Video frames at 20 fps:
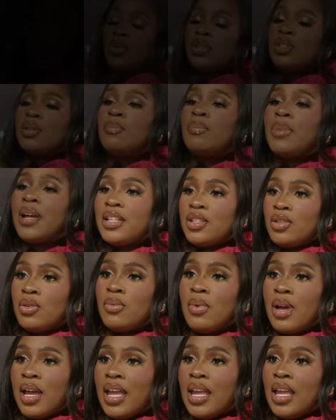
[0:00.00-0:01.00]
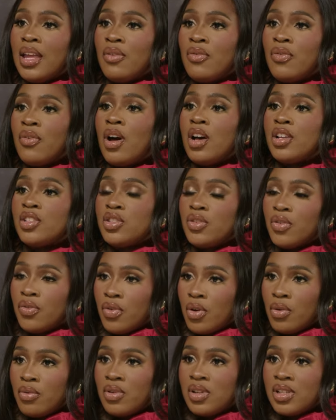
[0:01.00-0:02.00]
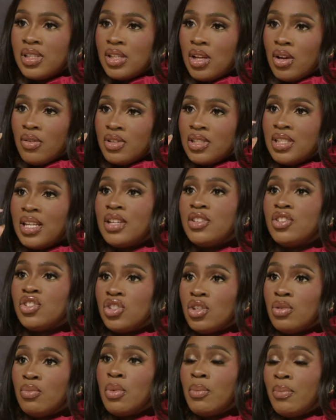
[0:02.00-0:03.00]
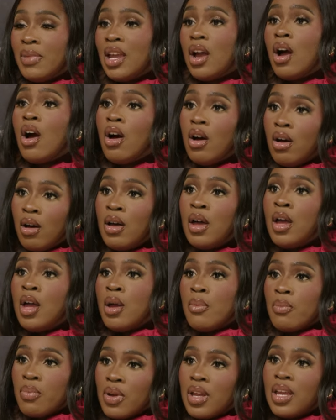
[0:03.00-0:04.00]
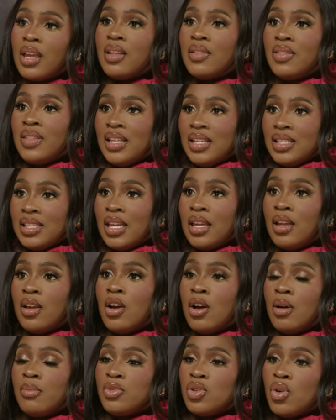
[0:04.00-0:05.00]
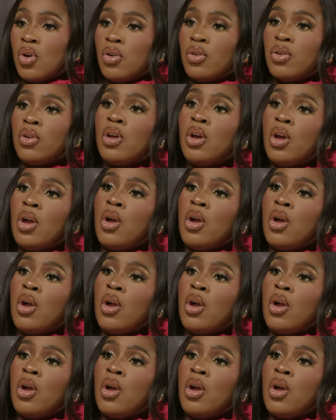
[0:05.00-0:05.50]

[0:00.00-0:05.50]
What's a better way for us to focus our attention when we are bringing these incomes on?